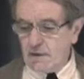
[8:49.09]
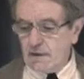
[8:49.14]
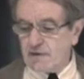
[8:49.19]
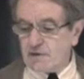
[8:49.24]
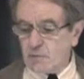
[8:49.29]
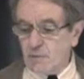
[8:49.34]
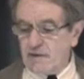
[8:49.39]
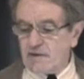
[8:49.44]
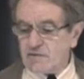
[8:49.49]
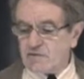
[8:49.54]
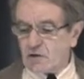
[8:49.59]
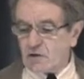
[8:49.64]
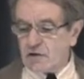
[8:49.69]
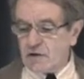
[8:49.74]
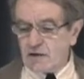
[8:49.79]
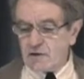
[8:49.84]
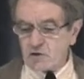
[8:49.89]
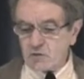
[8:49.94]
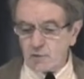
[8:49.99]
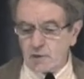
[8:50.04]
It means the
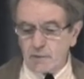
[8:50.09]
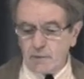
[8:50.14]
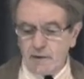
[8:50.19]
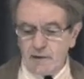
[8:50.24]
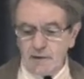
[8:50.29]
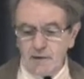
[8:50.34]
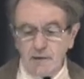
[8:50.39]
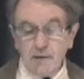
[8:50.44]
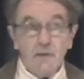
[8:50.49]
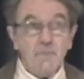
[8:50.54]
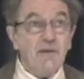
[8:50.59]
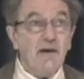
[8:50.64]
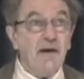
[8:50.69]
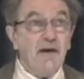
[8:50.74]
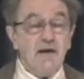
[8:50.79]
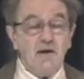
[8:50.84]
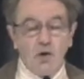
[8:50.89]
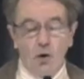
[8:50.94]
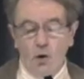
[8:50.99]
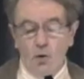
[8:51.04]
contrary,
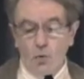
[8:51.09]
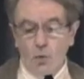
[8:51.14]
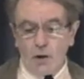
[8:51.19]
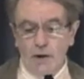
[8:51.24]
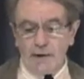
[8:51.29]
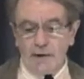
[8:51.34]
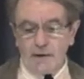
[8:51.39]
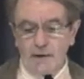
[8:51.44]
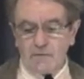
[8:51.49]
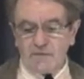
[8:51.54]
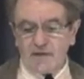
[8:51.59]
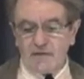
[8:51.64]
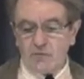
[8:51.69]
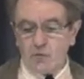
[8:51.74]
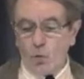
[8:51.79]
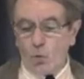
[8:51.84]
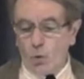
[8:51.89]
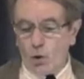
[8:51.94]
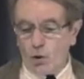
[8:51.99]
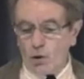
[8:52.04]
being aware that
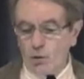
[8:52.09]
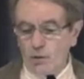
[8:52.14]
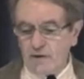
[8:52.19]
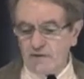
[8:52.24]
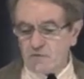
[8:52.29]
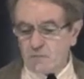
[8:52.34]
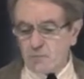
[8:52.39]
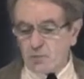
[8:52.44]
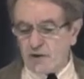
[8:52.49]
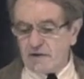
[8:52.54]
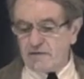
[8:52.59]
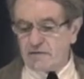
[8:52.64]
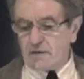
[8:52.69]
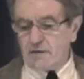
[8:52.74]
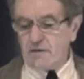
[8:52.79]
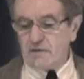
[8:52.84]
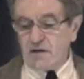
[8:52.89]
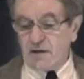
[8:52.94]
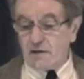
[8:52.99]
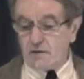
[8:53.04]
the war is
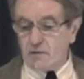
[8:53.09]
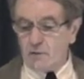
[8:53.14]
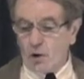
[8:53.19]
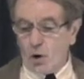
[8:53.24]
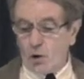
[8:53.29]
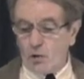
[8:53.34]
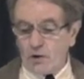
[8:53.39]
present here